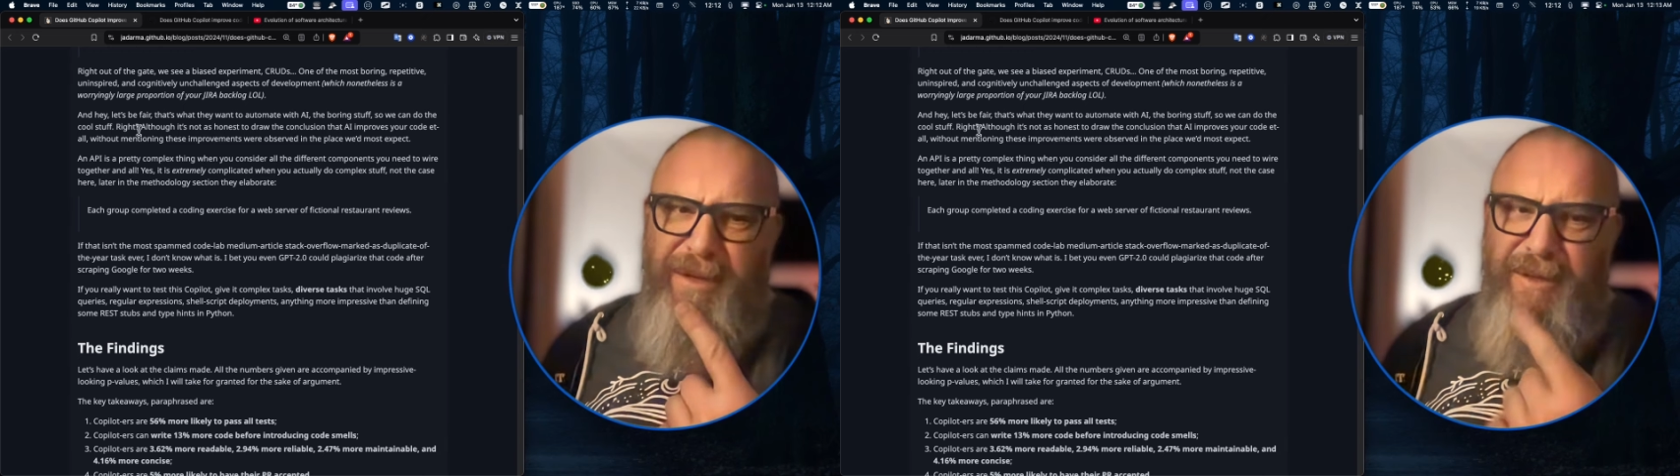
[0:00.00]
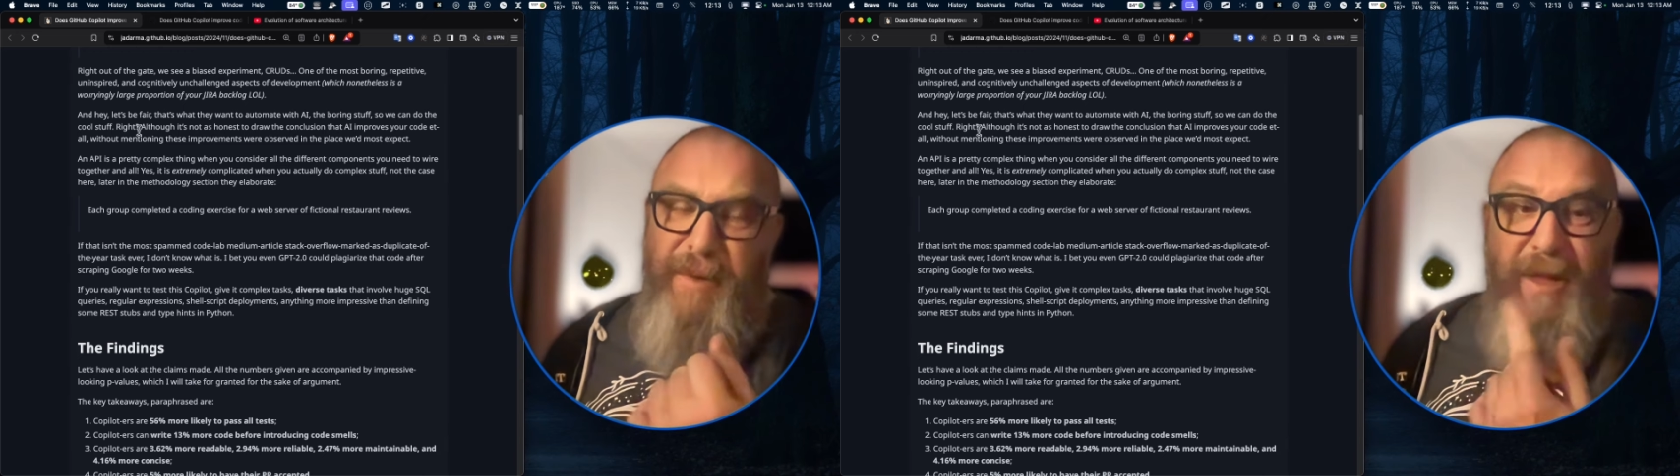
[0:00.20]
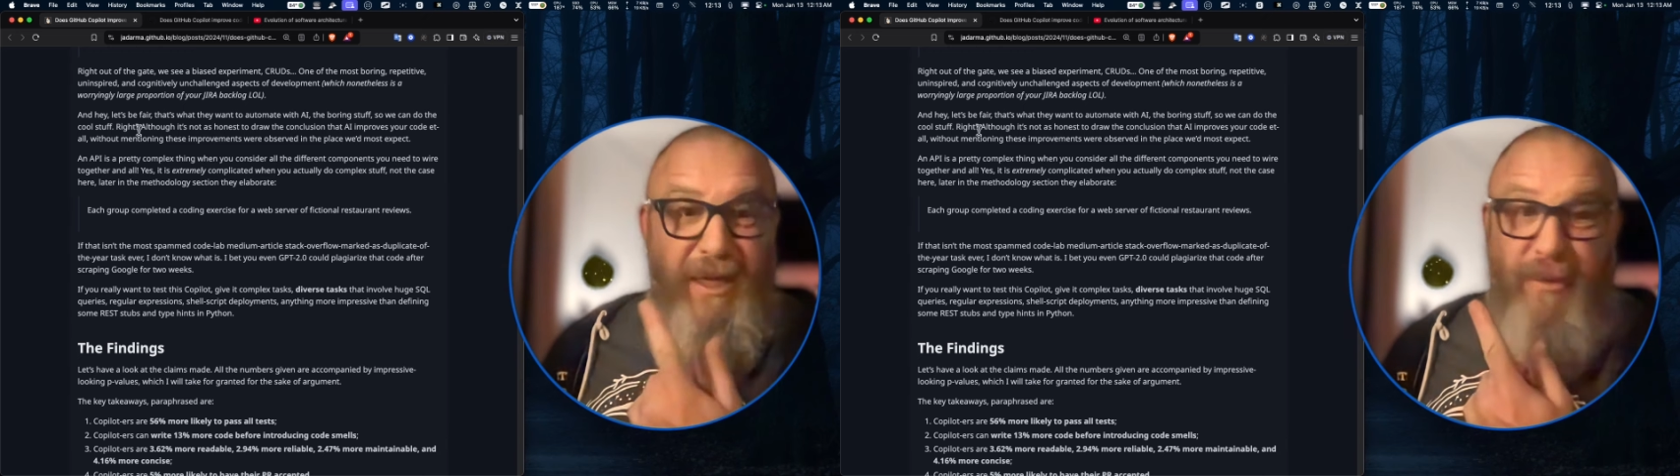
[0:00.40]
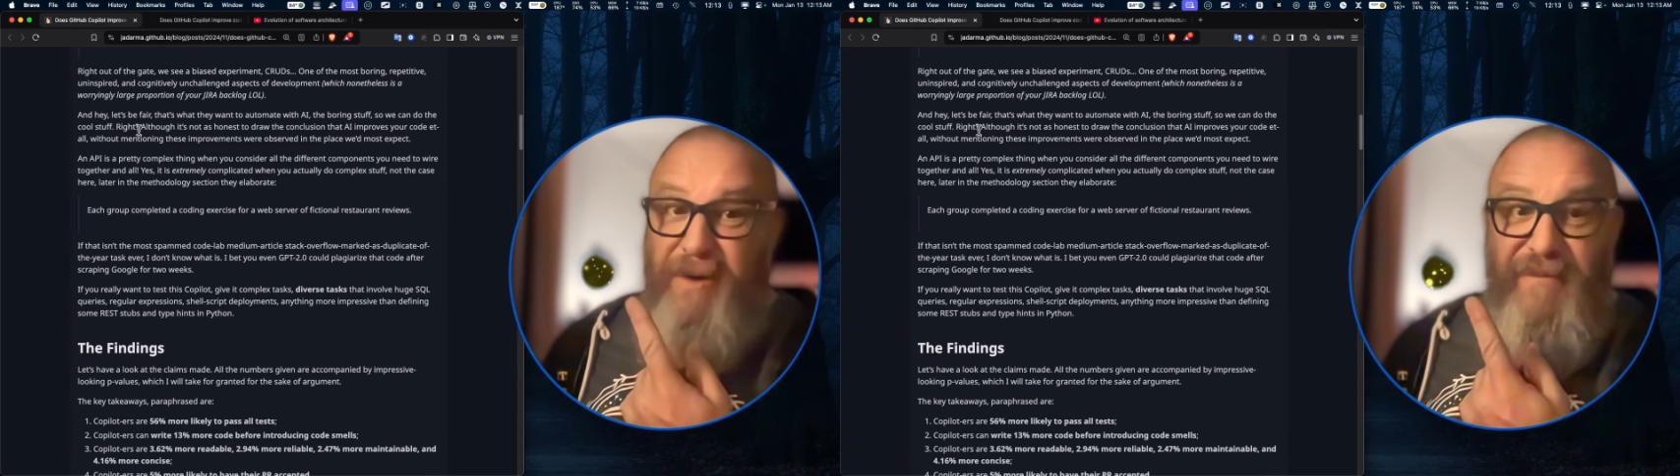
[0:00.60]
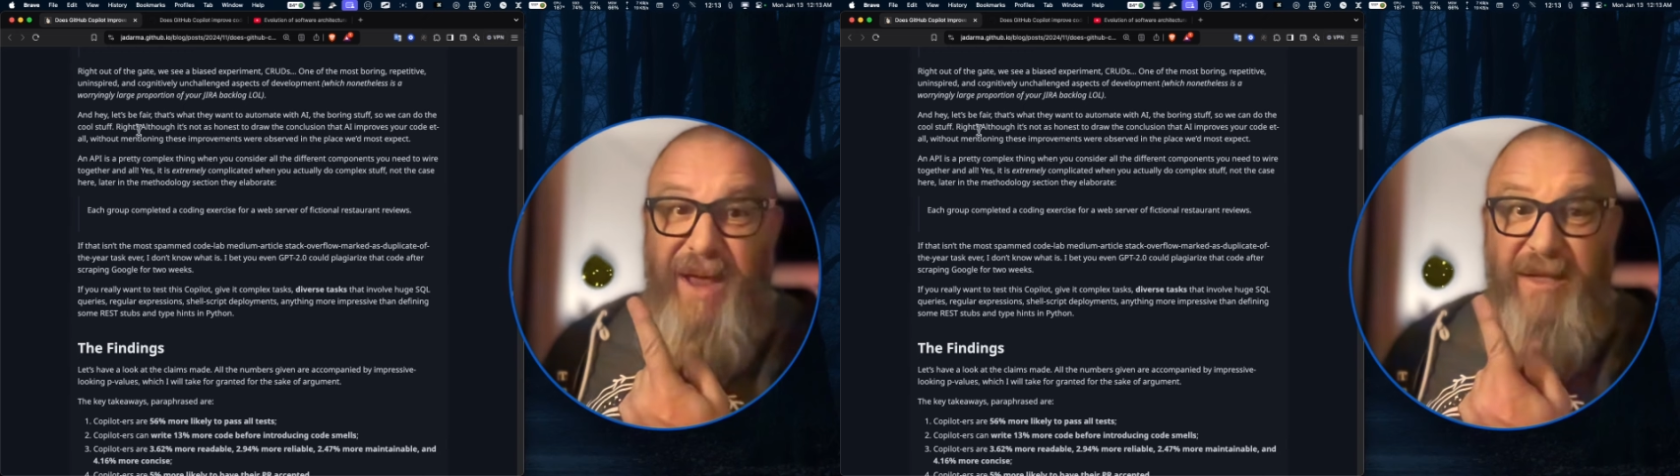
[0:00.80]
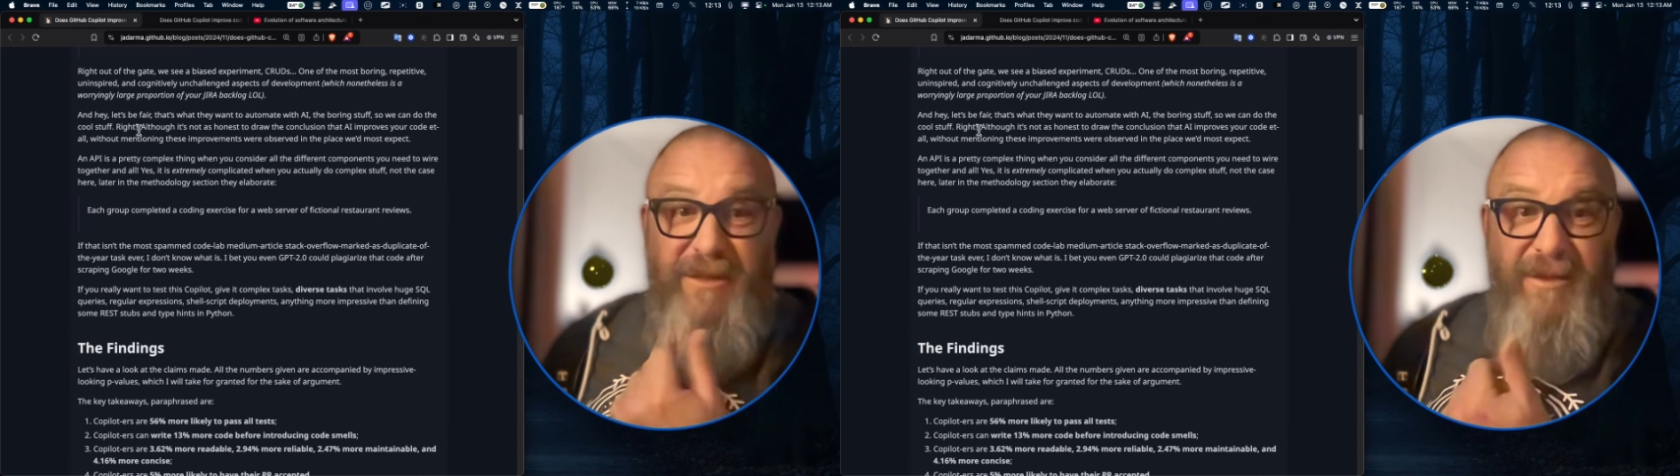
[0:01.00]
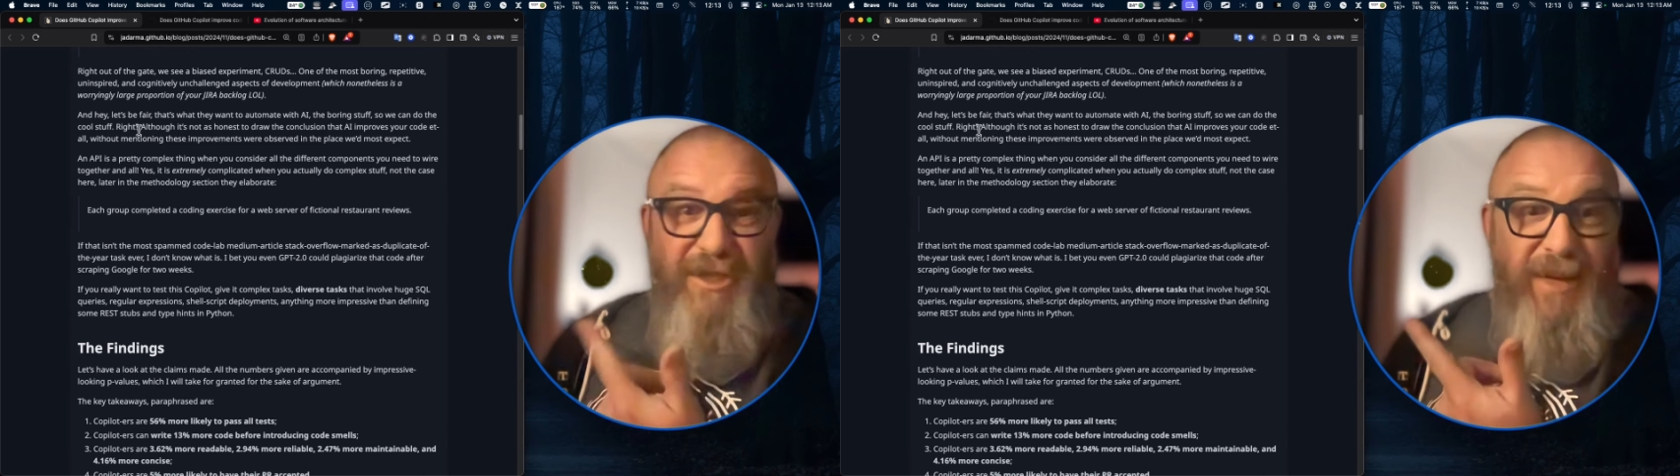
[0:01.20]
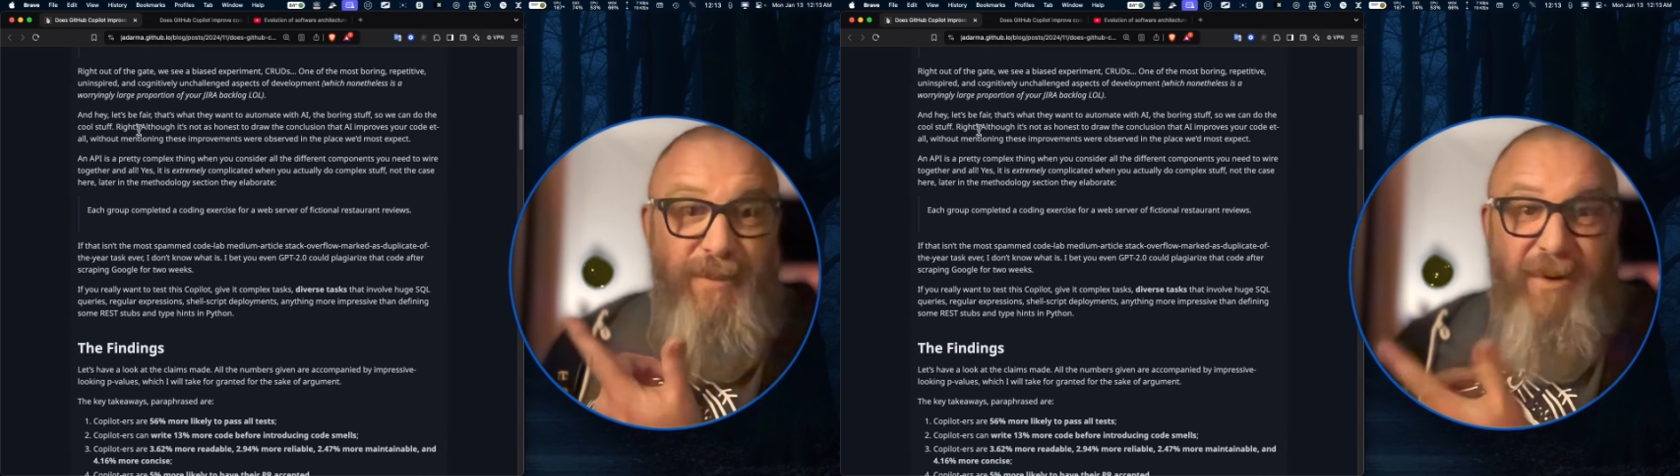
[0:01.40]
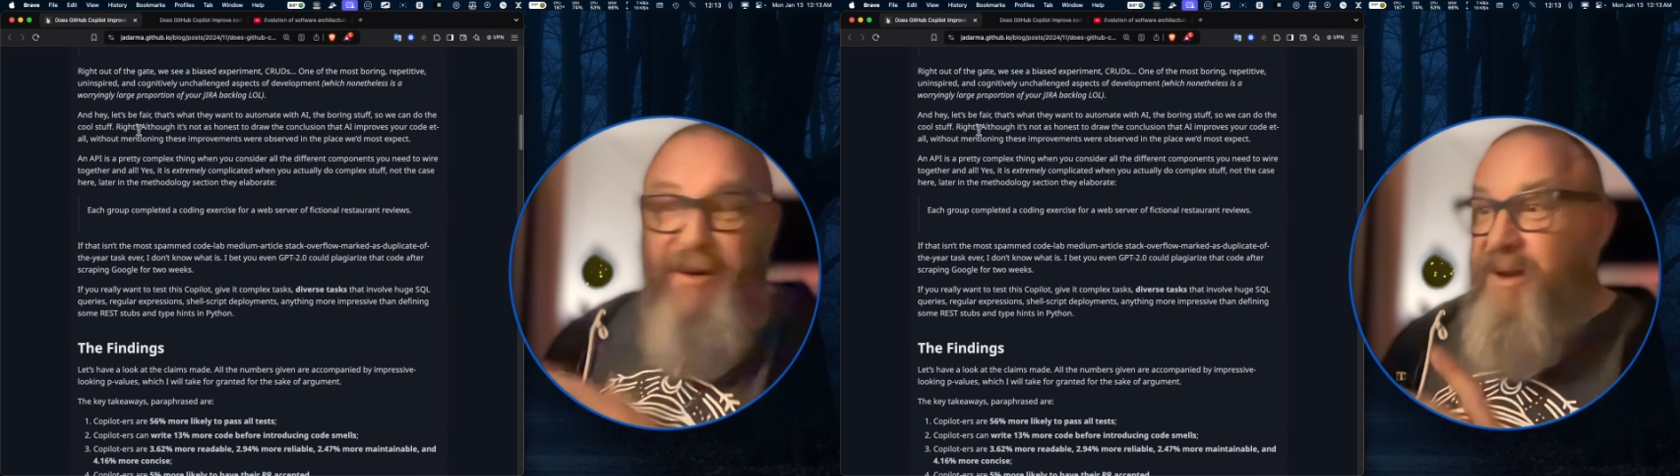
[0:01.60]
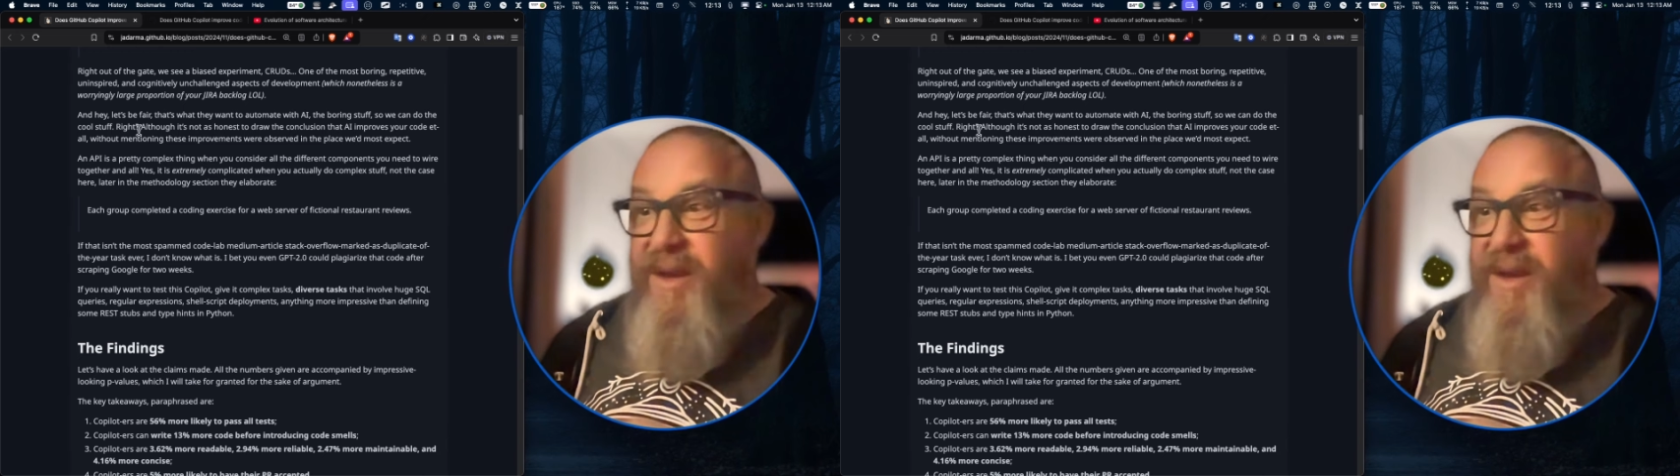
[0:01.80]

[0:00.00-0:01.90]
It's about like doing it faster, cheaper.